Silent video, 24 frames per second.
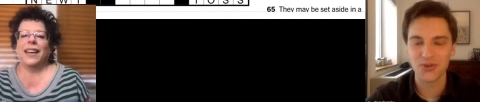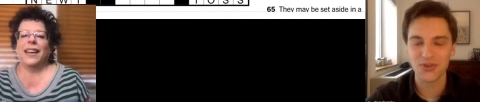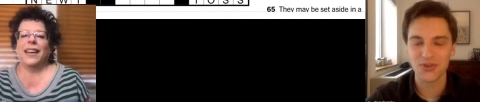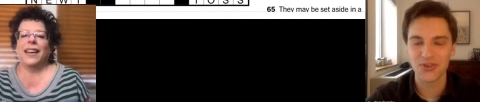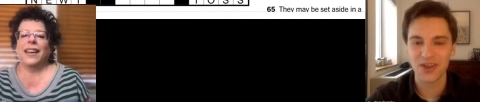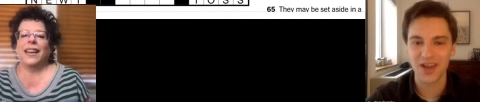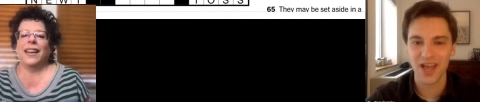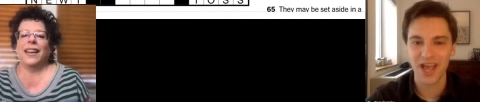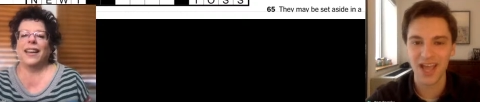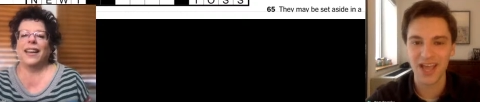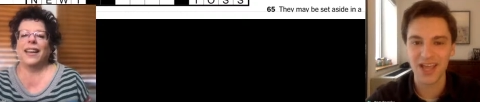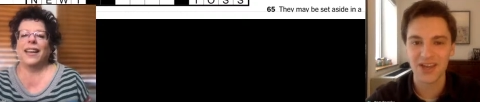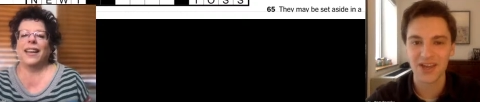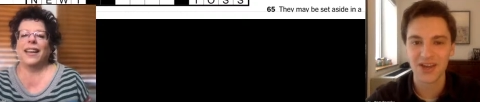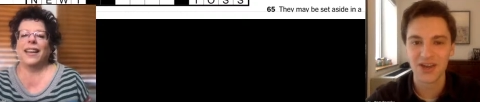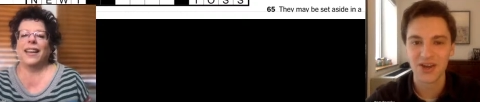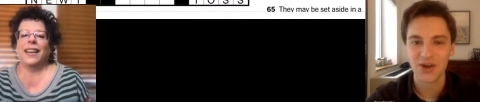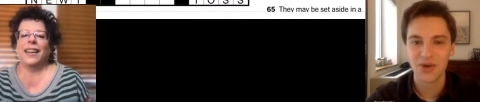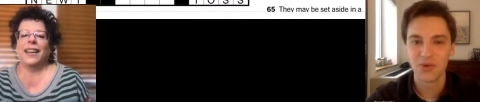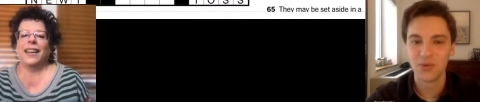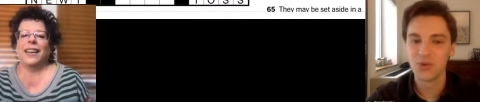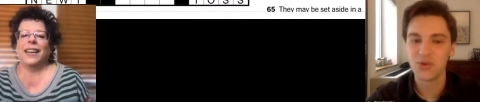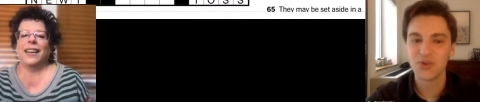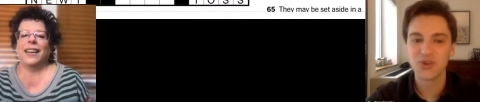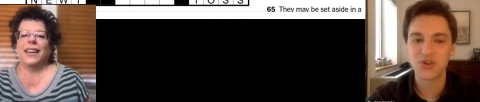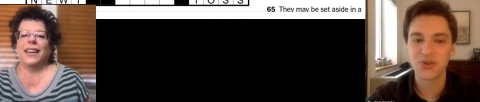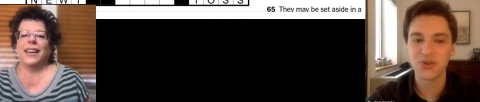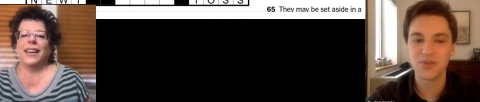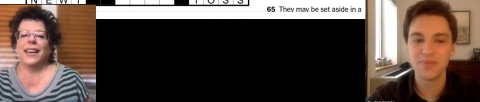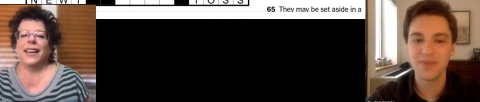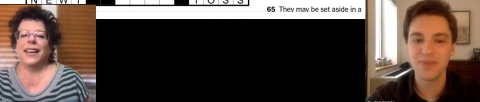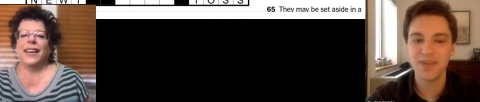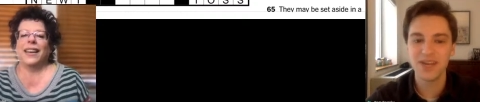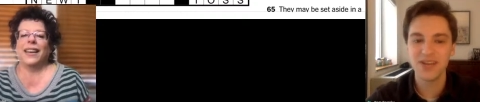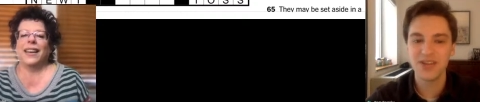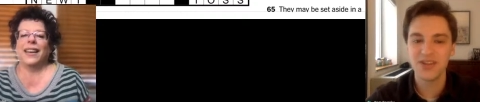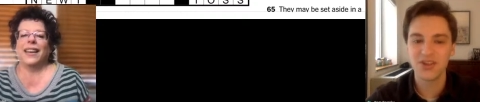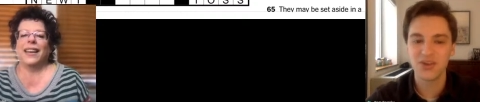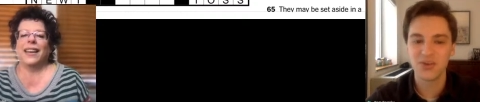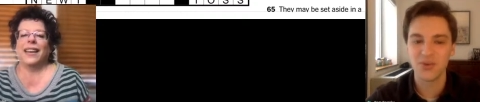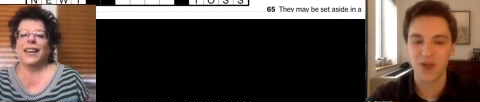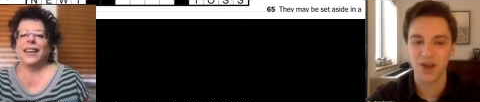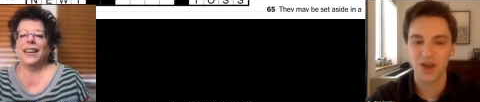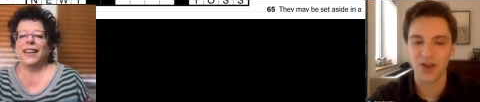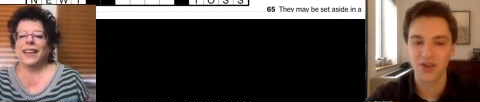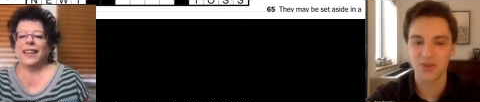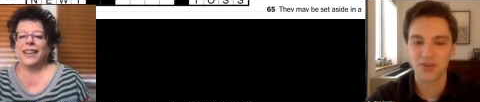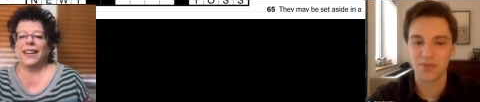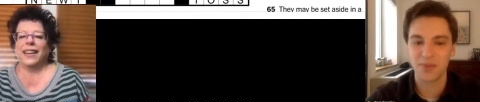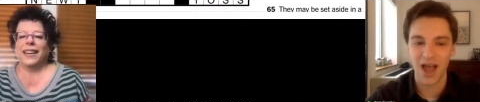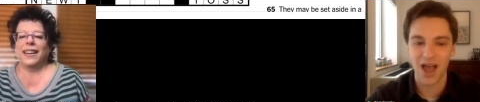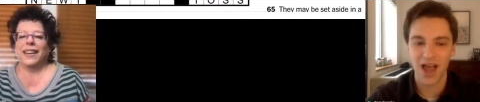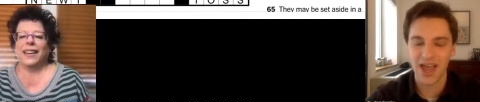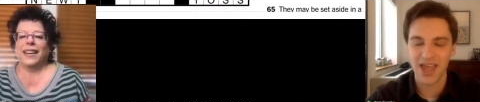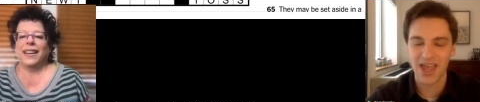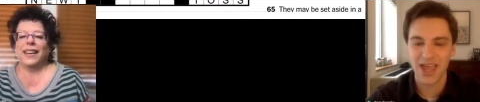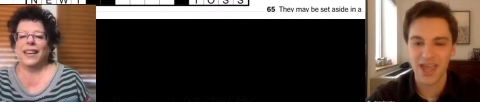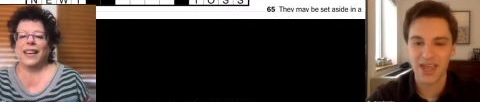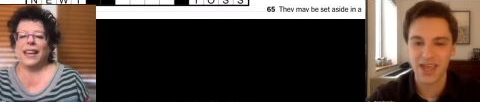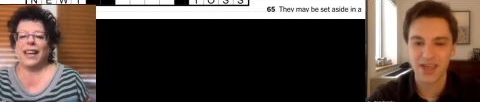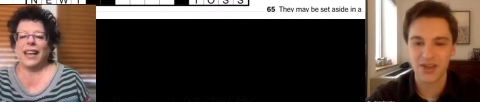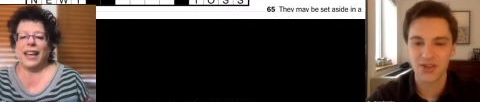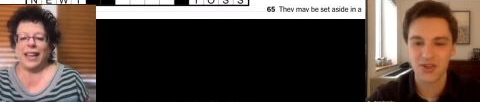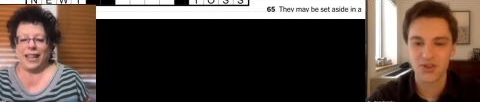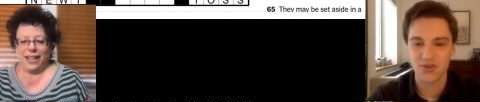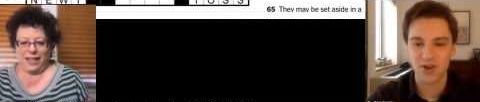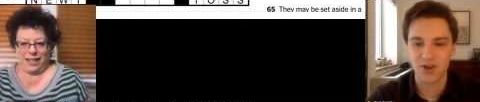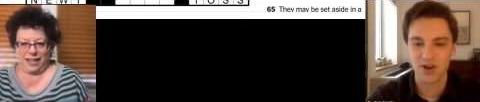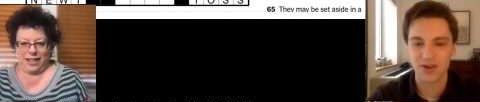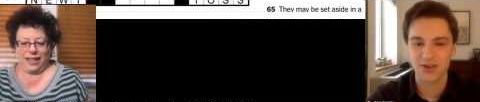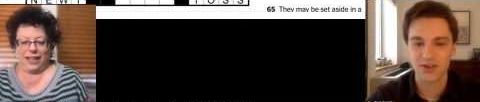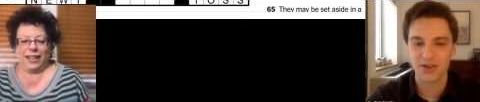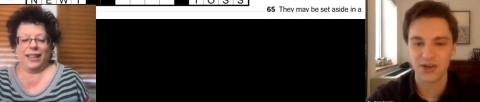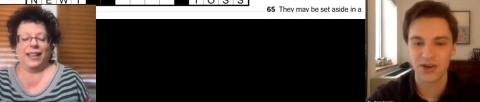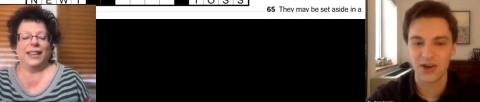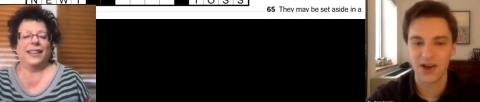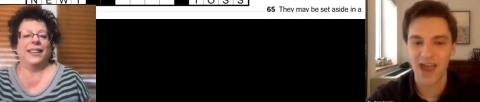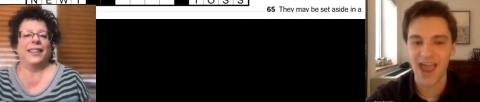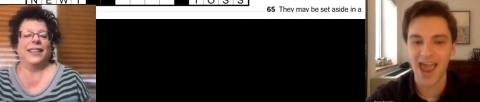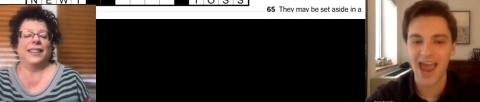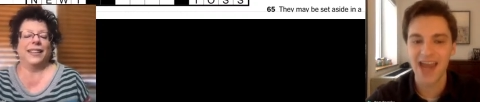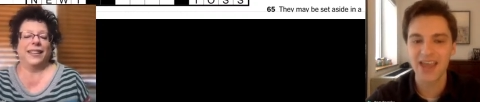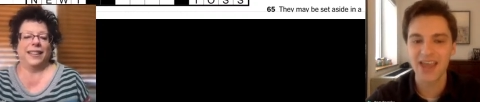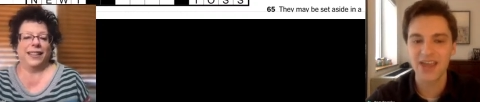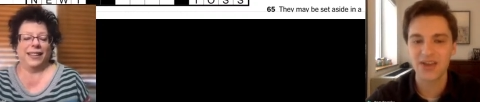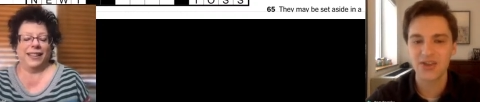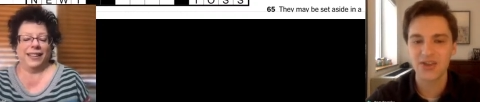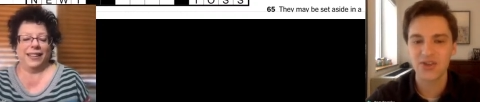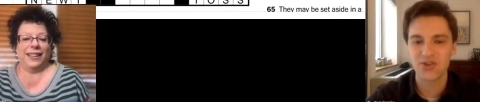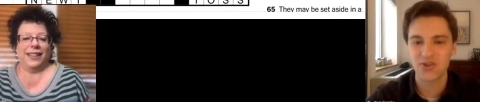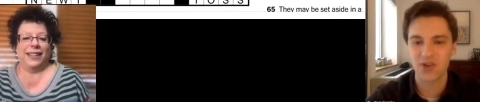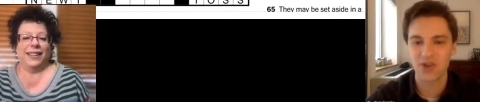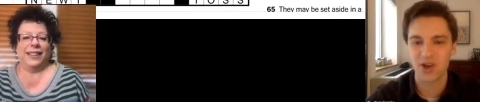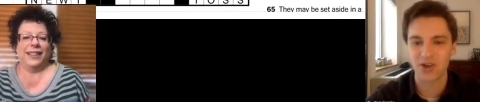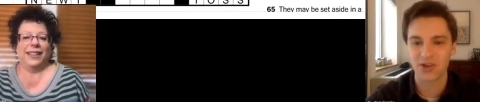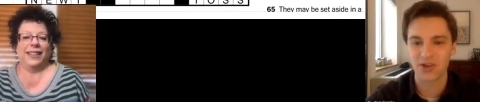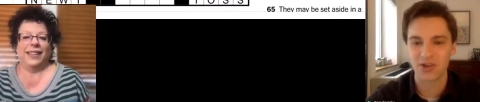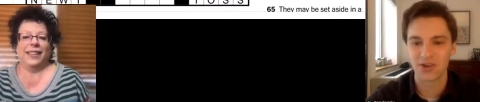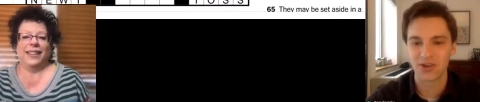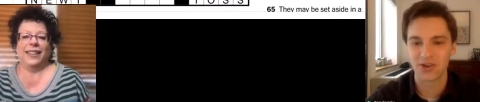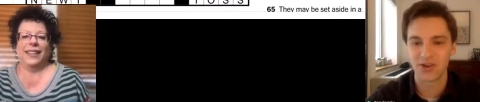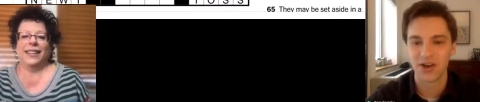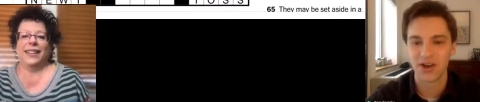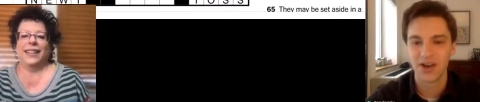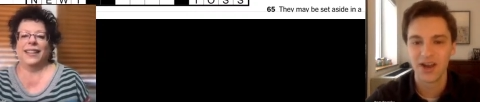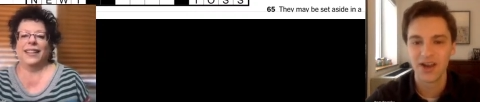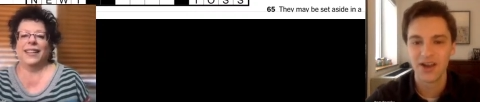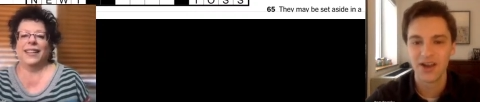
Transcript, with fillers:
Speaker 1: today was submitted to us by a constructor, any constructor